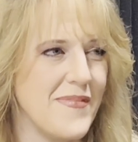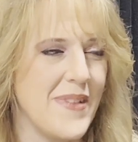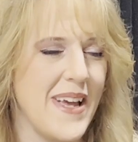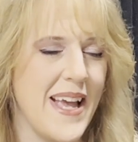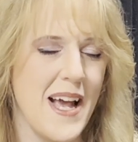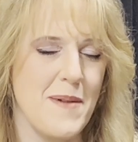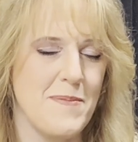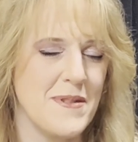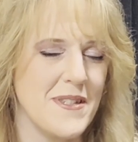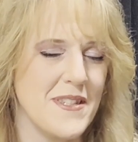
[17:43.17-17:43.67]

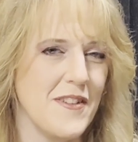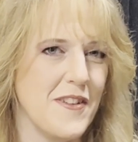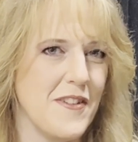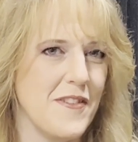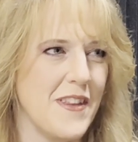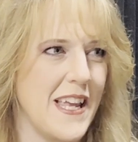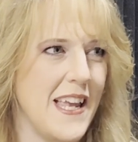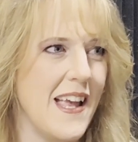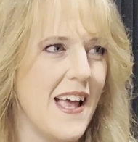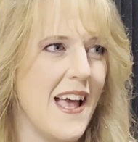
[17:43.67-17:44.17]

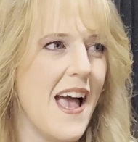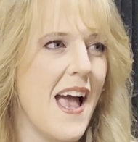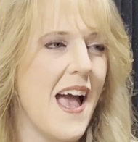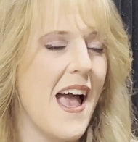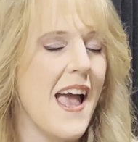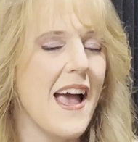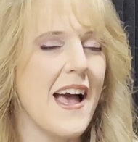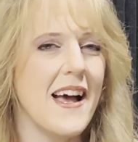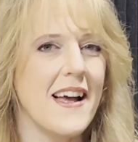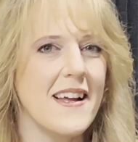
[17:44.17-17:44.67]
Absolutely.
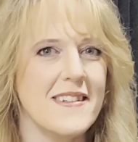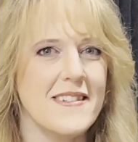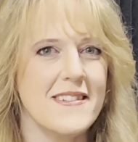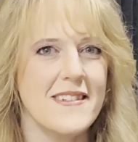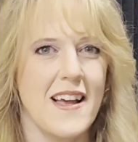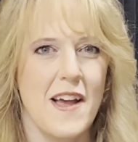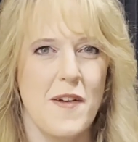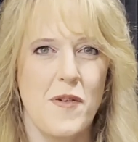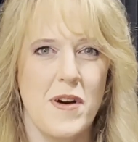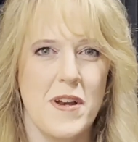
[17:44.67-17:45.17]
And
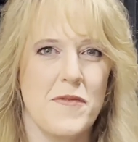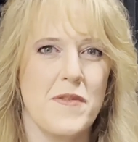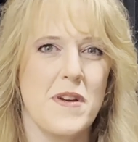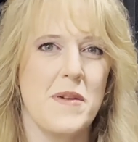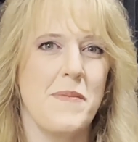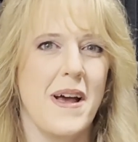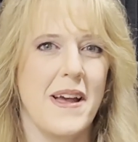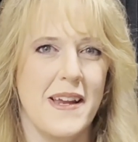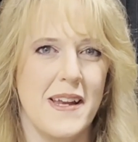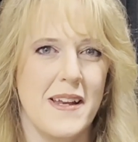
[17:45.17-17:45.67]
I want to
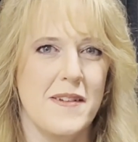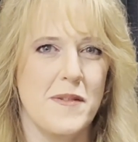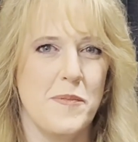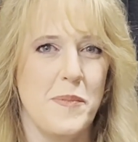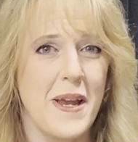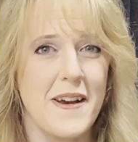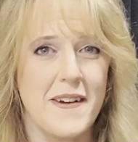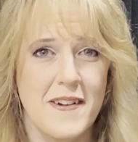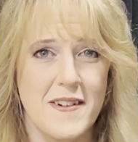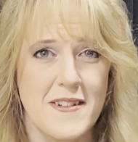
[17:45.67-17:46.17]
remind
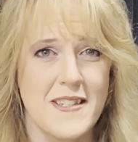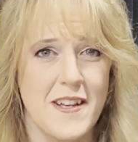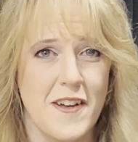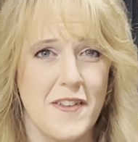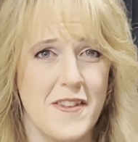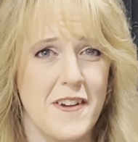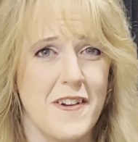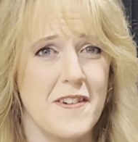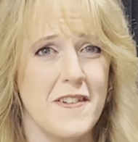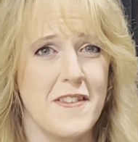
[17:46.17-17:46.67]
parents out
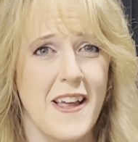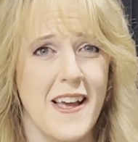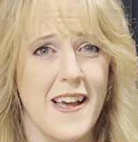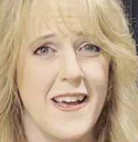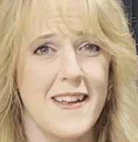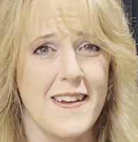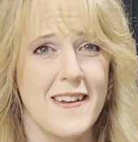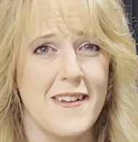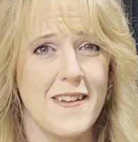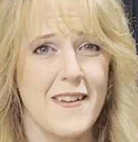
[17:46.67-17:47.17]
there
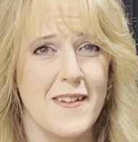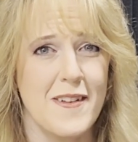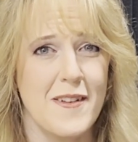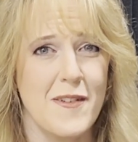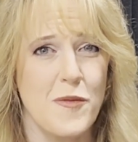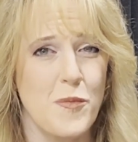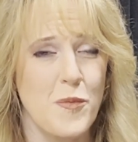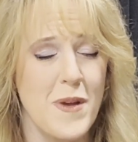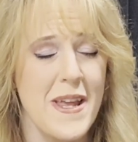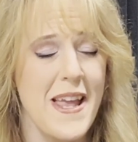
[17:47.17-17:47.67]
that
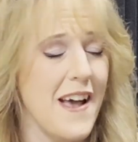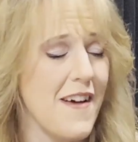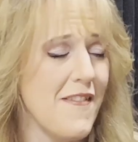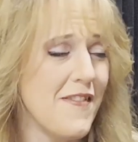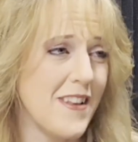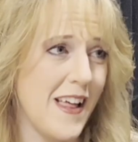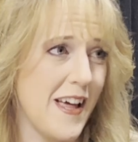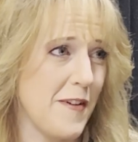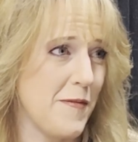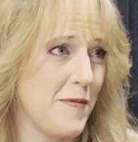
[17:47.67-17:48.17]
we
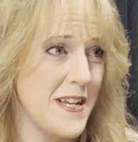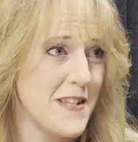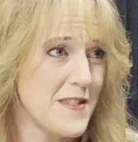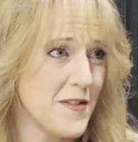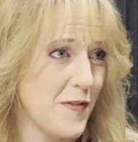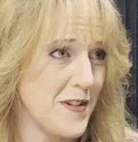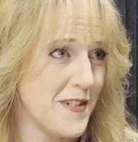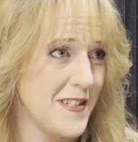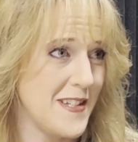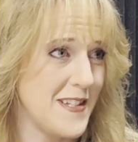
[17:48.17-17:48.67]
have a lot of
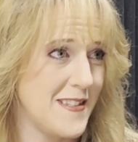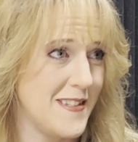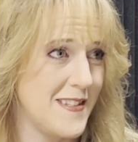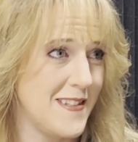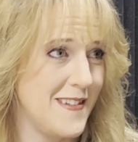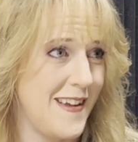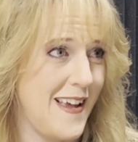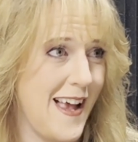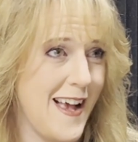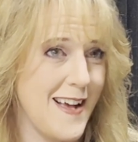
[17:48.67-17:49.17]
resources
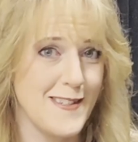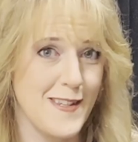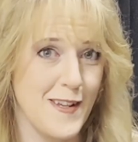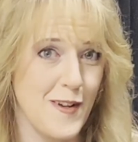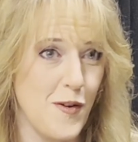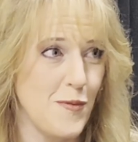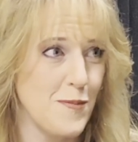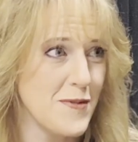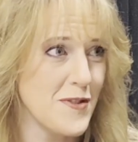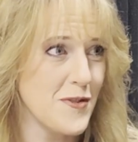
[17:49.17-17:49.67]
as
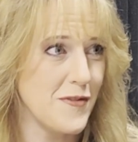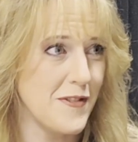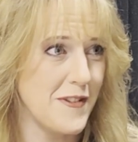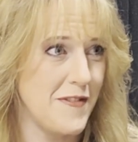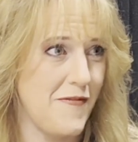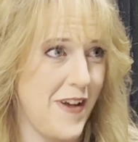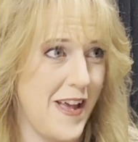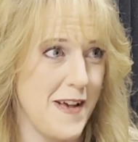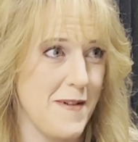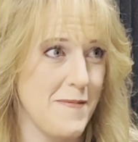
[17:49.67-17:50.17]

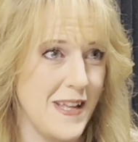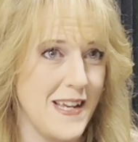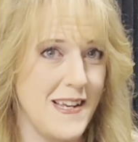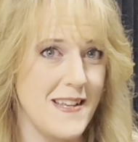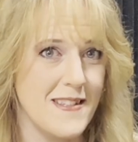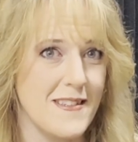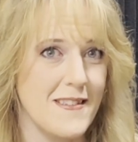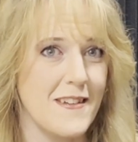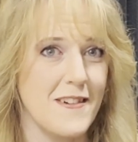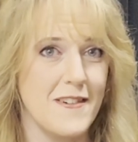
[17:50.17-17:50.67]
homeschooling families.
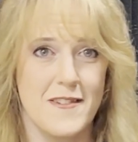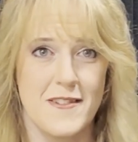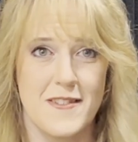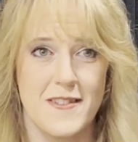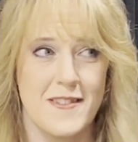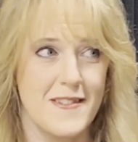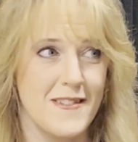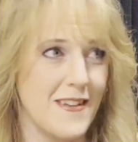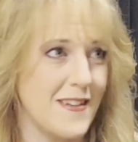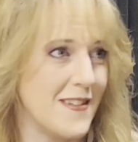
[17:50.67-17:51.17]
There's
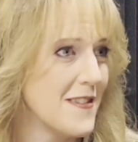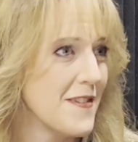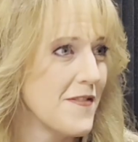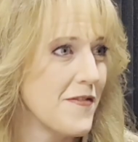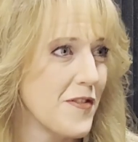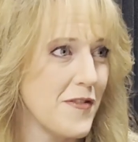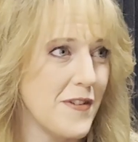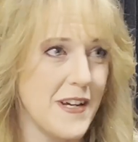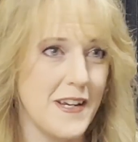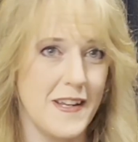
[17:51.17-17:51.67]
tons of
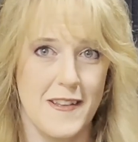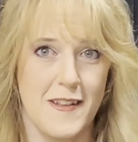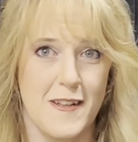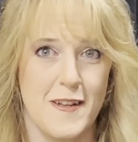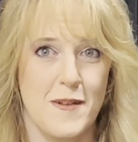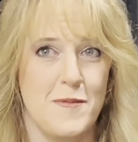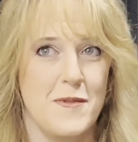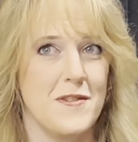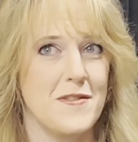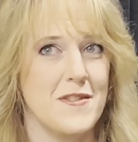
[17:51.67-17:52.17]

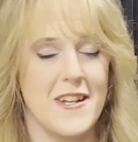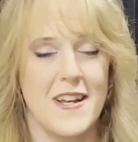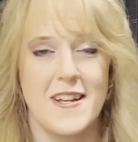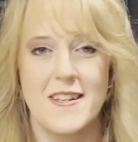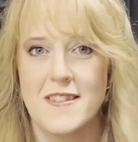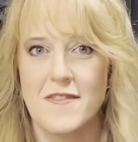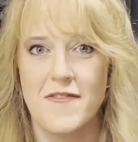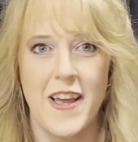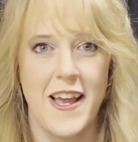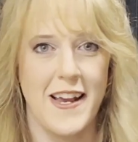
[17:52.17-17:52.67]
curriculum, there's
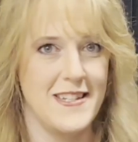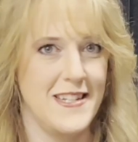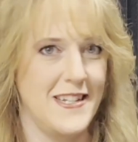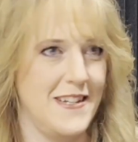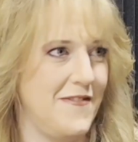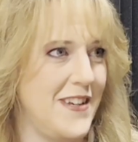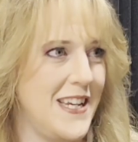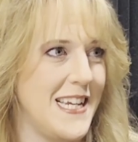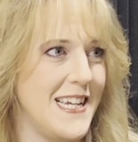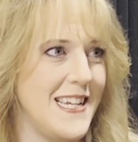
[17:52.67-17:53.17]
tons of
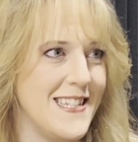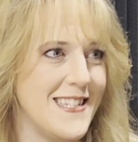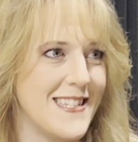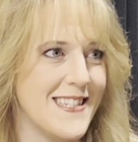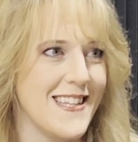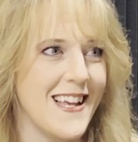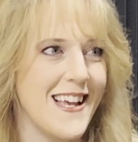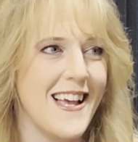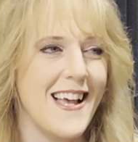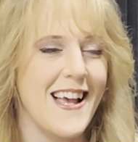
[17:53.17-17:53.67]
activities.
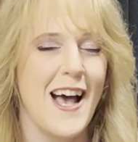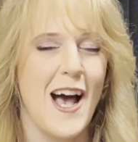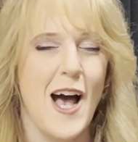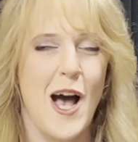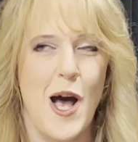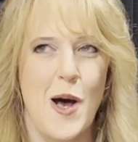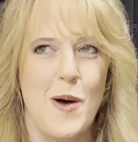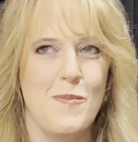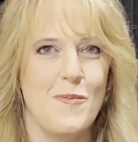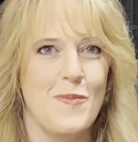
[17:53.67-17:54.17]

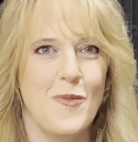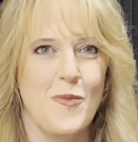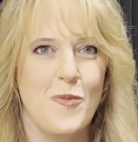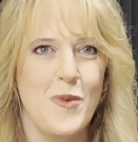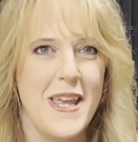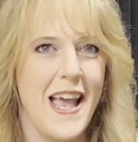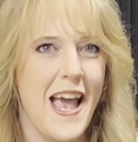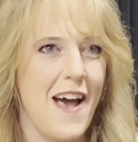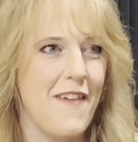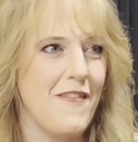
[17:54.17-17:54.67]
Um,
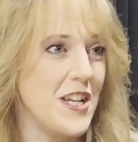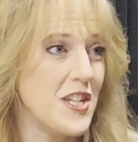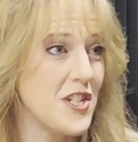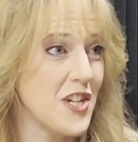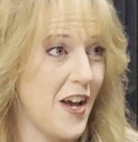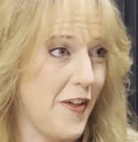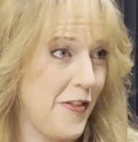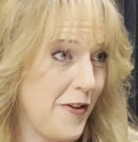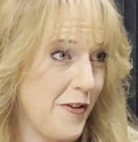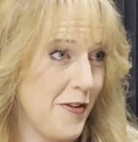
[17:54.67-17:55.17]
we have each
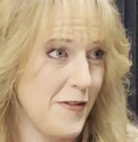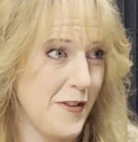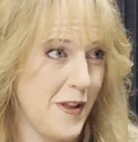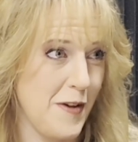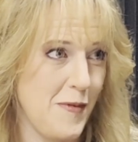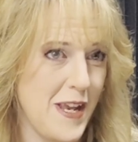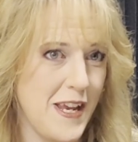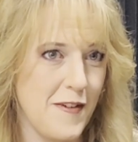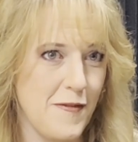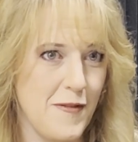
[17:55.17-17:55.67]
other that
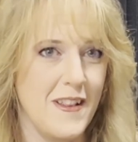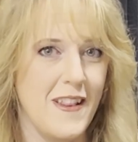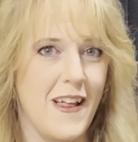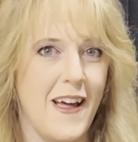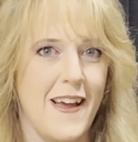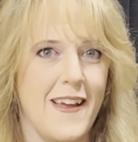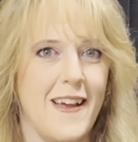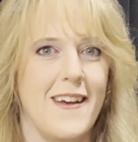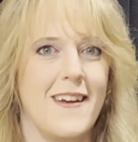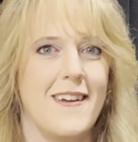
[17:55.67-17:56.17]
we can
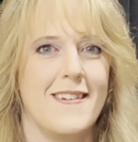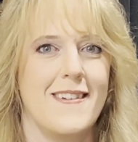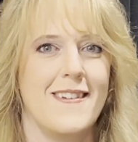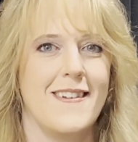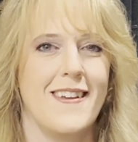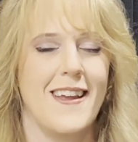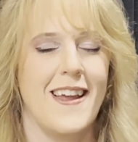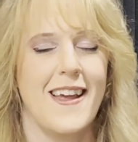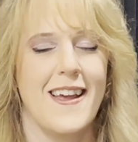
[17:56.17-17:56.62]
rely on.